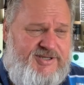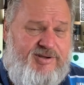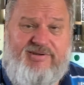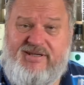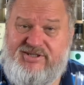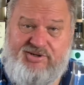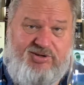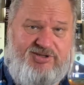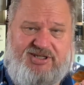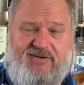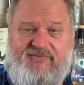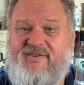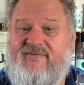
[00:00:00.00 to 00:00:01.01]
So there's not
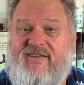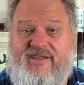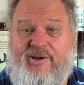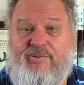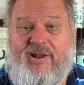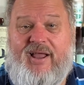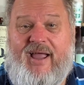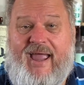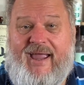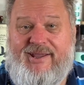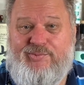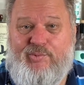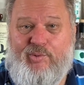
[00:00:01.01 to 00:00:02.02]
something that I will
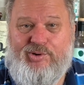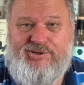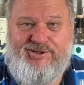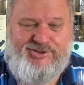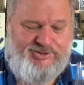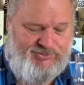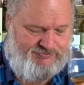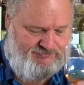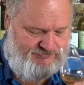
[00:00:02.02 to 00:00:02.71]
add water to,